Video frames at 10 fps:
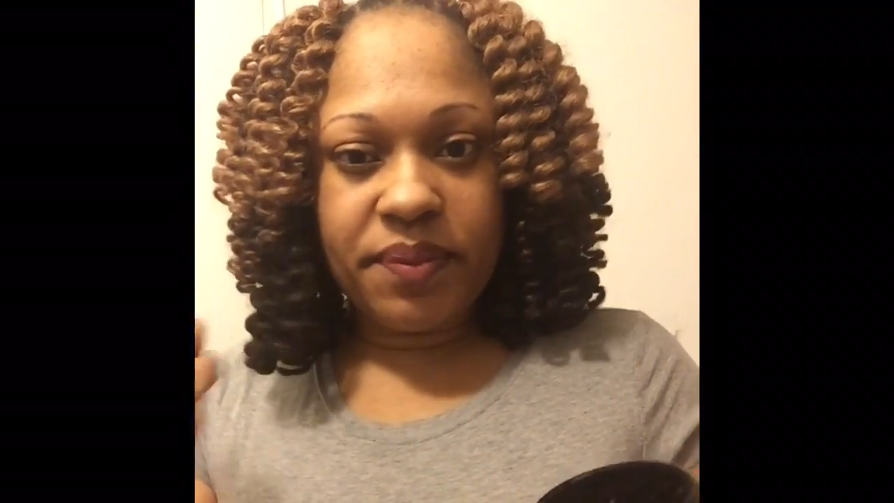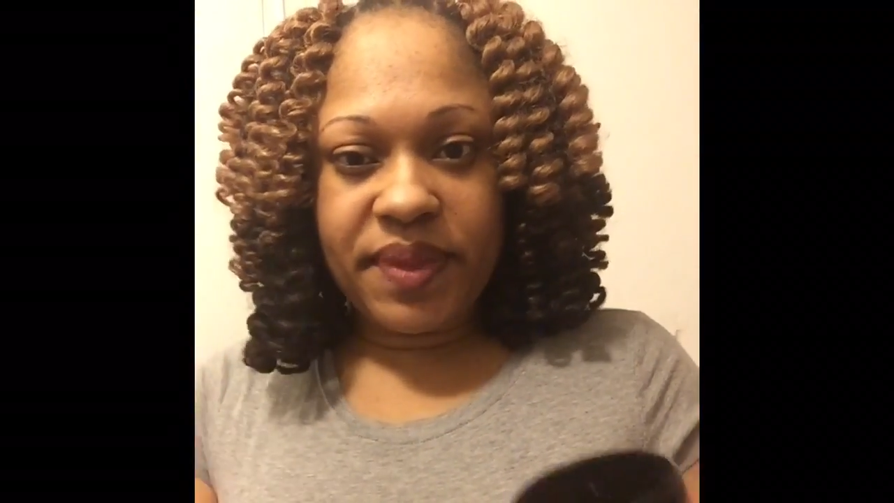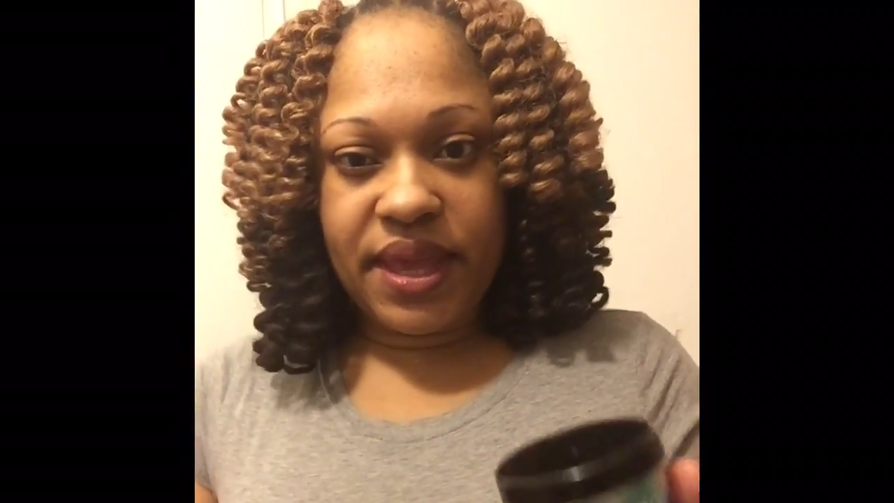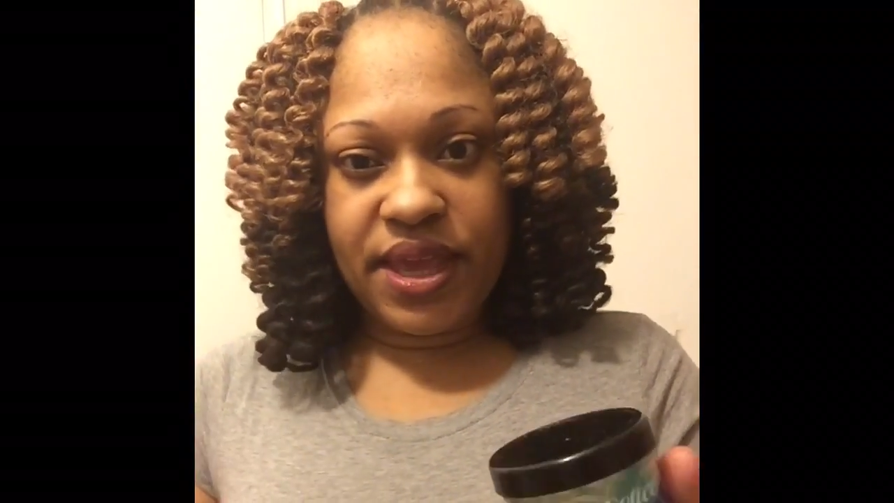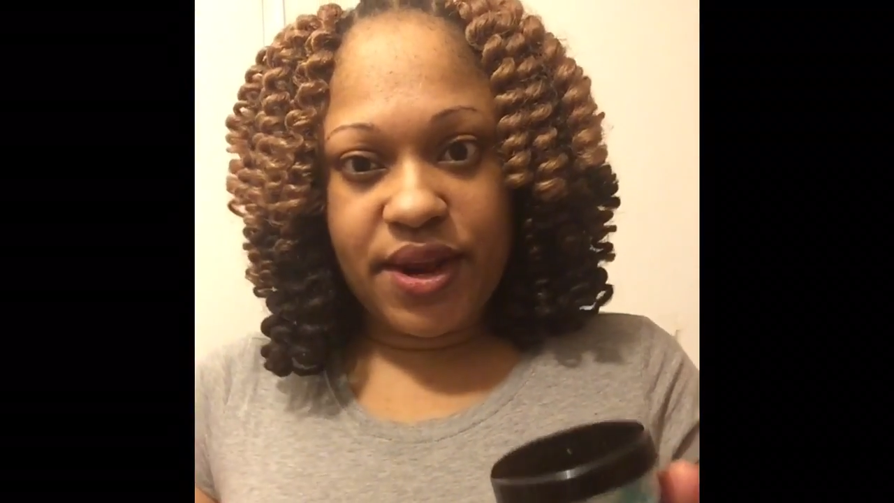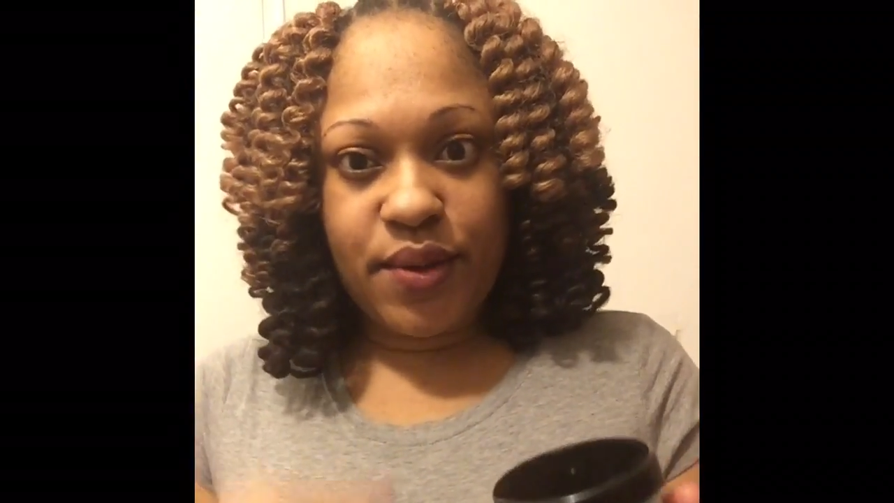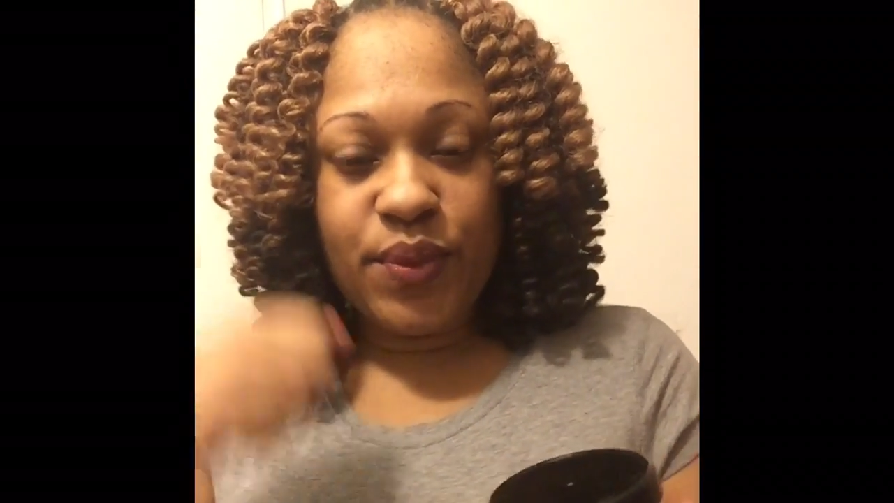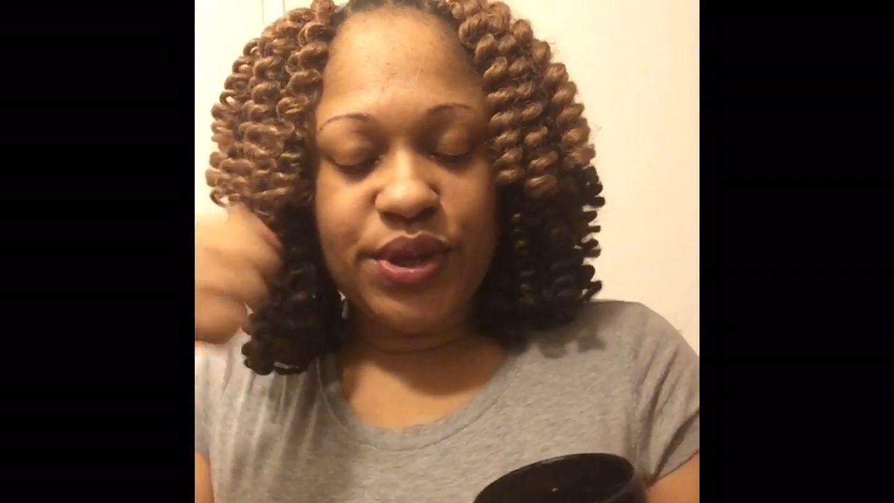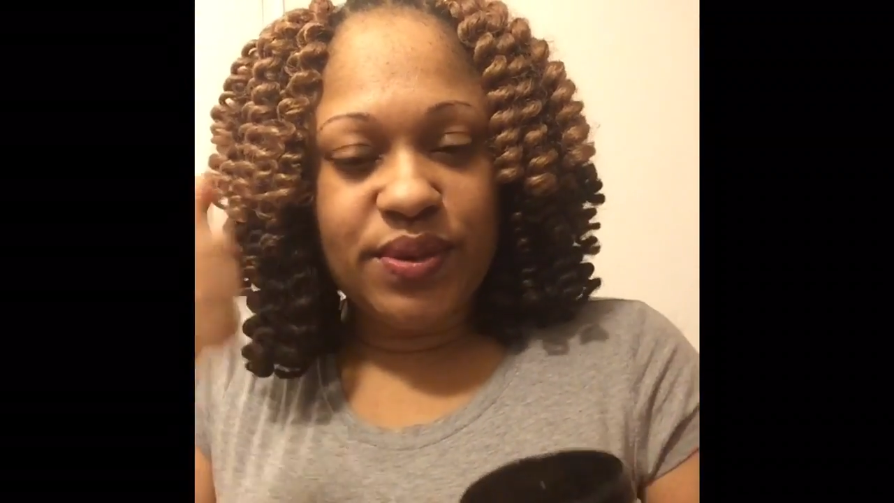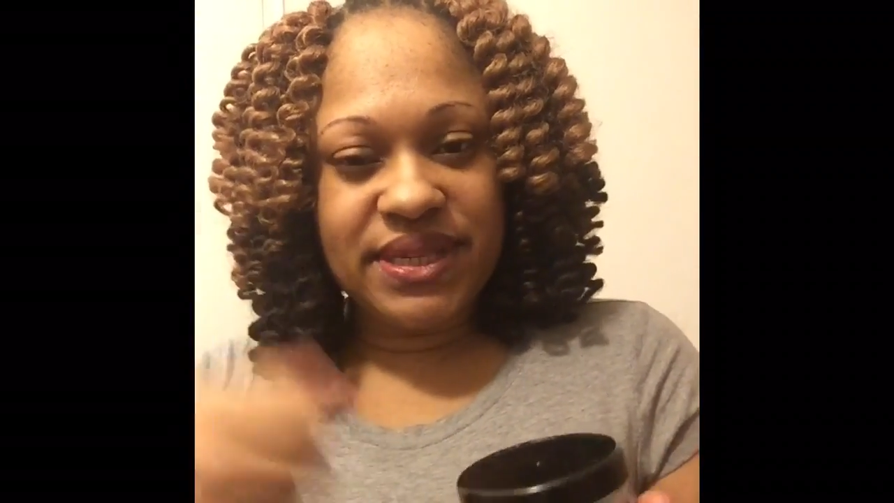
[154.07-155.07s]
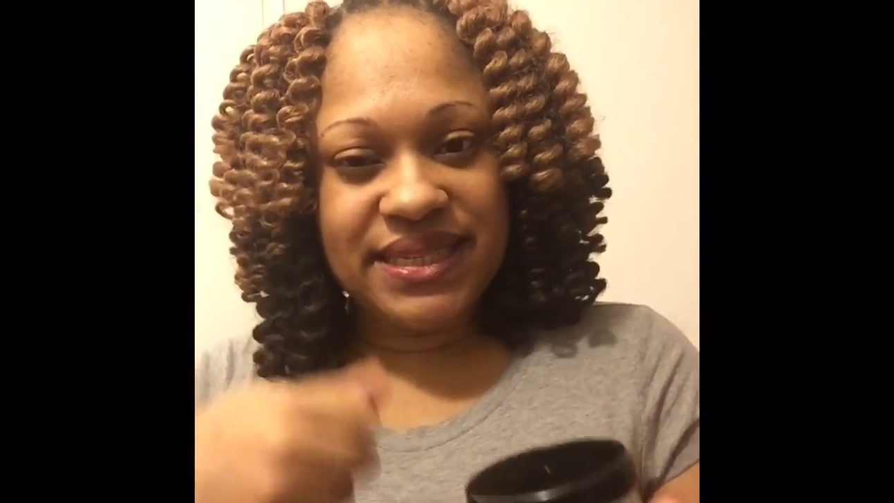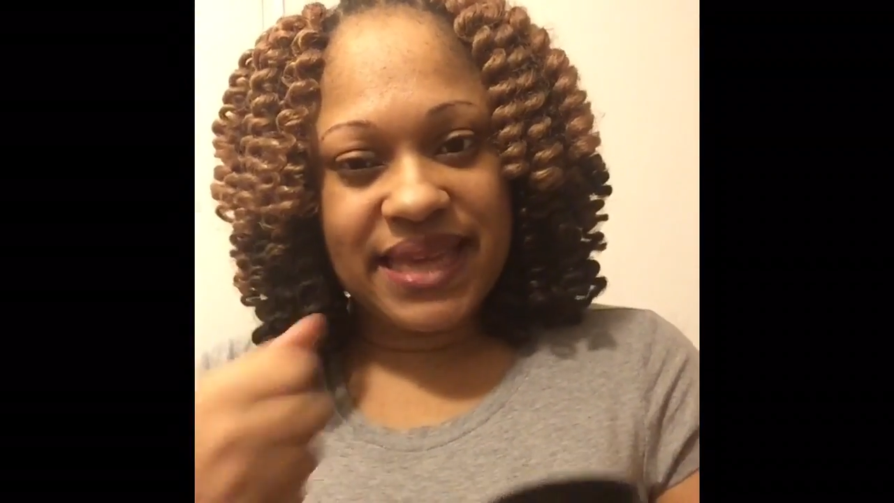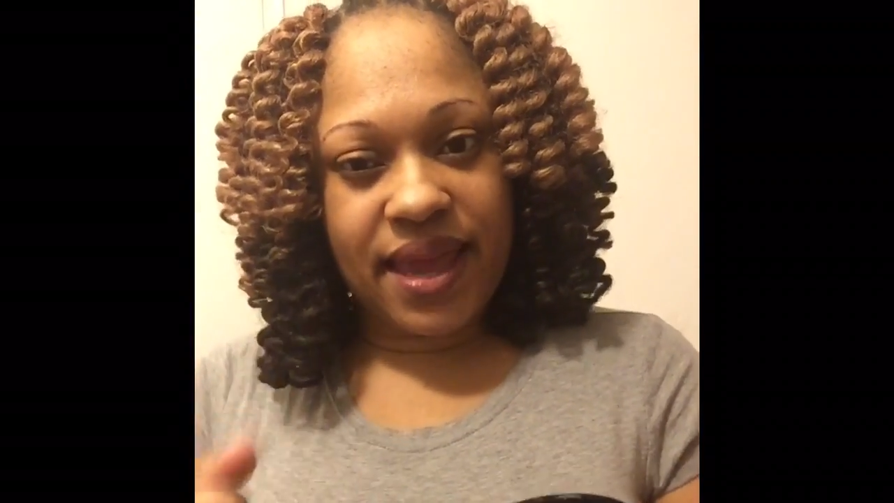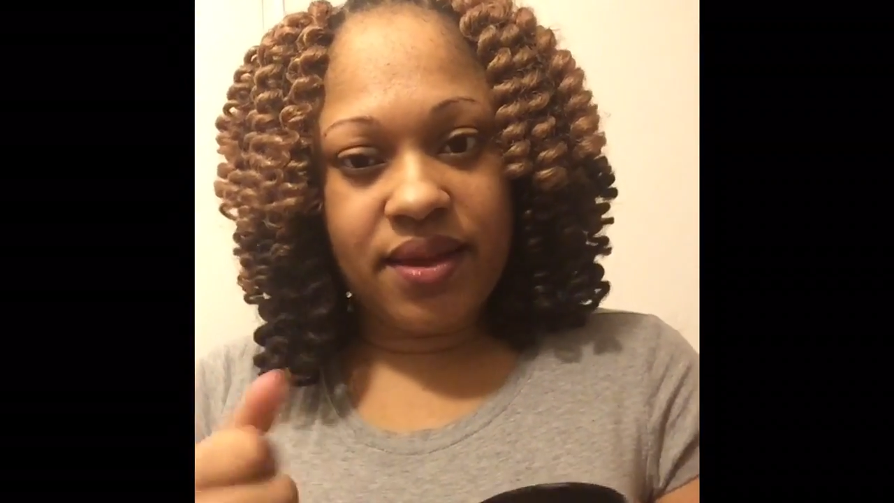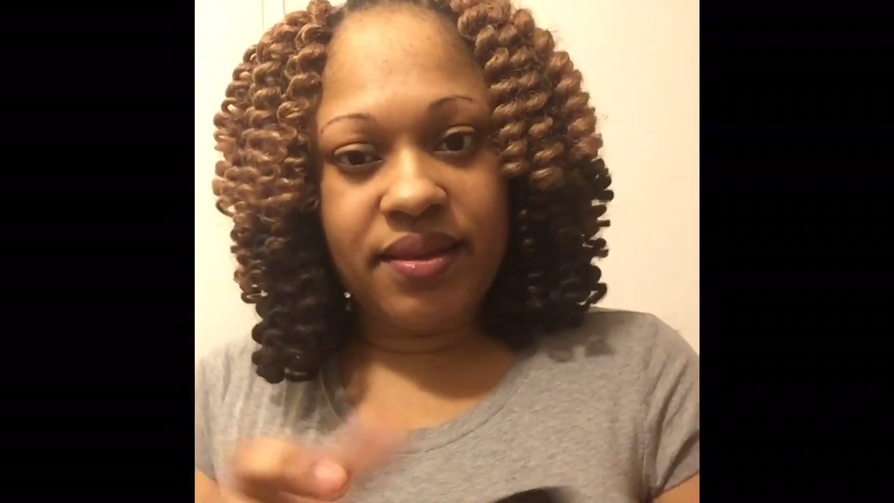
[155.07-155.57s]
up the hair when you
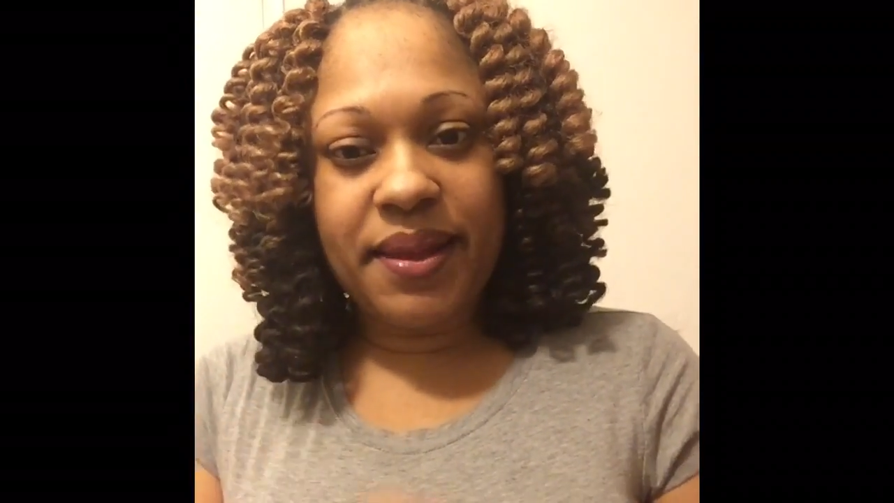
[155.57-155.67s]
detangle